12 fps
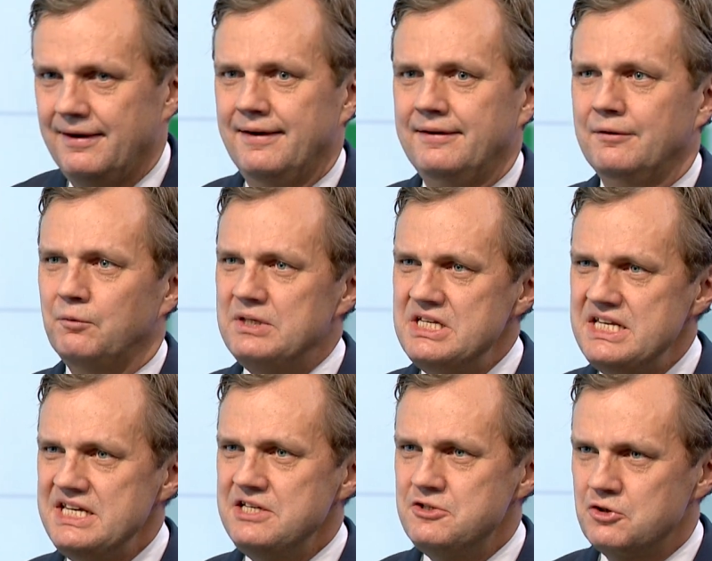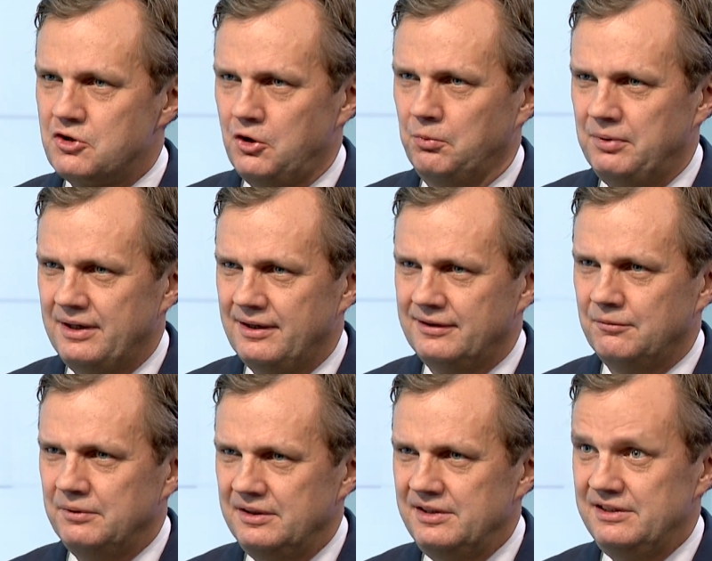and we need to cope with that and
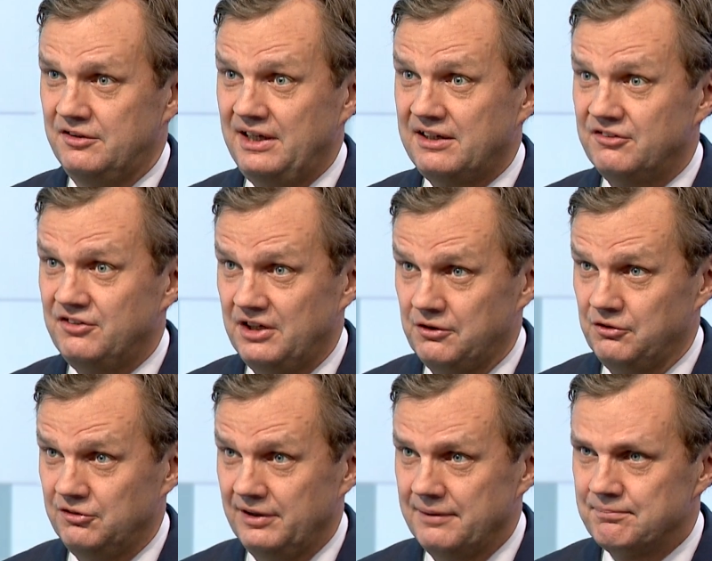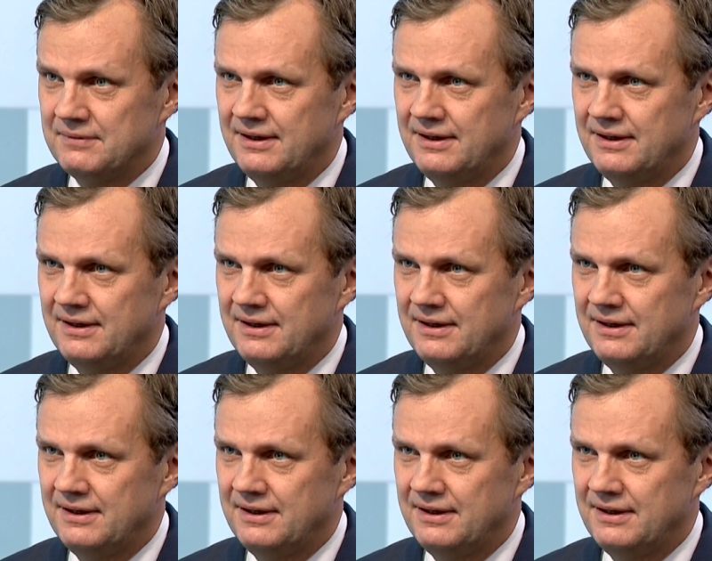we need to take it seriously.